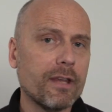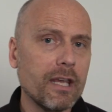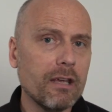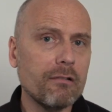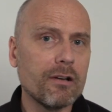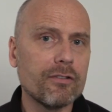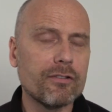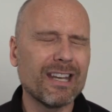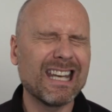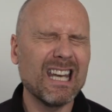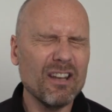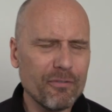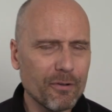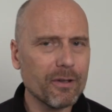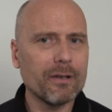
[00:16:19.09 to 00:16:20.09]
Here it is
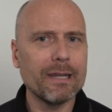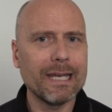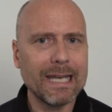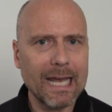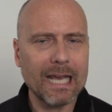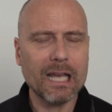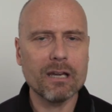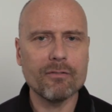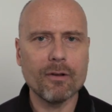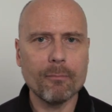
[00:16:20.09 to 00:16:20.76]
significantly negative.